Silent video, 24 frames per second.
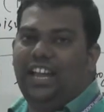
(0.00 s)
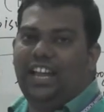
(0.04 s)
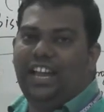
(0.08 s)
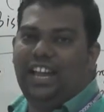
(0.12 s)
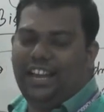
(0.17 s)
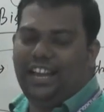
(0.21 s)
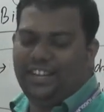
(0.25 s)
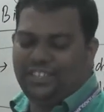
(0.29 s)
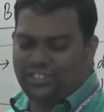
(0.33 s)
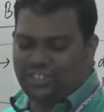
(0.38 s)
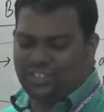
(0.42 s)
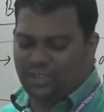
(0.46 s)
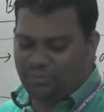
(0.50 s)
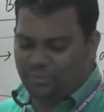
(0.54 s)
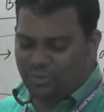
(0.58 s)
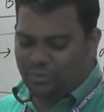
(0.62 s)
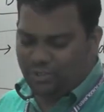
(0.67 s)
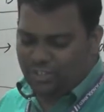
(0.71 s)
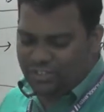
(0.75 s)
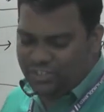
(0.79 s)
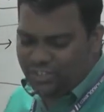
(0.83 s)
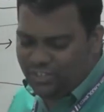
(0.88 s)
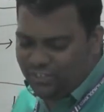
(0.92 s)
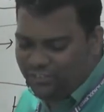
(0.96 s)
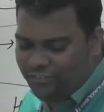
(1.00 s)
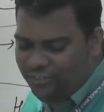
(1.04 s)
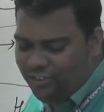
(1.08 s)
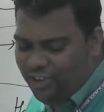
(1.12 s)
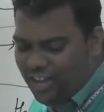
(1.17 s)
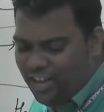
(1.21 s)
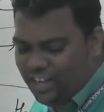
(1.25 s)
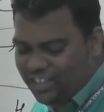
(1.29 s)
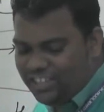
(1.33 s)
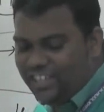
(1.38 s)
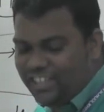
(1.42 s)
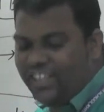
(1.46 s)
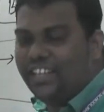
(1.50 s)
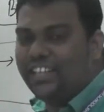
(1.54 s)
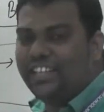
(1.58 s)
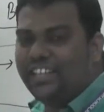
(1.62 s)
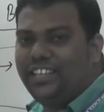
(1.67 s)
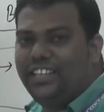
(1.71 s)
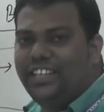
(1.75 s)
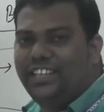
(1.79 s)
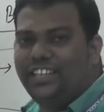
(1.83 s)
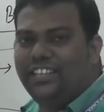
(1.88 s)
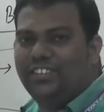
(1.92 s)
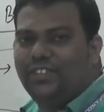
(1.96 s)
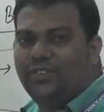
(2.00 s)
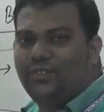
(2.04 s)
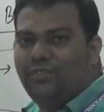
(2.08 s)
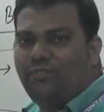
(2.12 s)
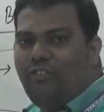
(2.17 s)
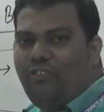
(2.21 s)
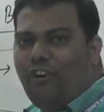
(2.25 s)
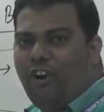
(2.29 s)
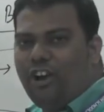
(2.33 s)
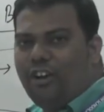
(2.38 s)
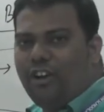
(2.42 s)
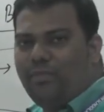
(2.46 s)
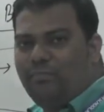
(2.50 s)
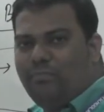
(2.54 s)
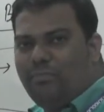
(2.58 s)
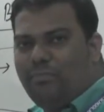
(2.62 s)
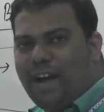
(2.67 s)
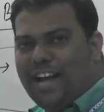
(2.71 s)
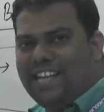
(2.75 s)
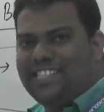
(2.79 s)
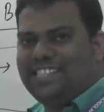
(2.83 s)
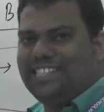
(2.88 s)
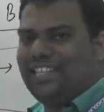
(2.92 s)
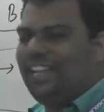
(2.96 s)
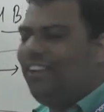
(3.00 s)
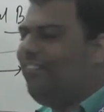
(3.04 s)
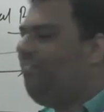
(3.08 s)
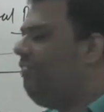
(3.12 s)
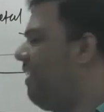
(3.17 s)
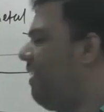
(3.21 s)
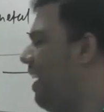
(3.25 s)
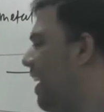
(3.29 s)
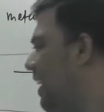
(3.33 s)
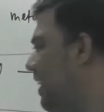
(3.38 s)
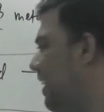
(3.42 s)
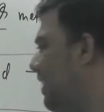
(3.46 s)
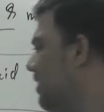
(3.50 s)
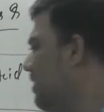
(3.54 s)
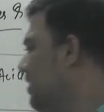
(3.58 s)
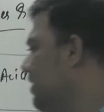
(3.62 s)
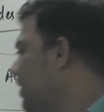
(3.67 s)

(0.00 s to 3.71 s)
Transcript: And suppose if you are thinking for bisulfide,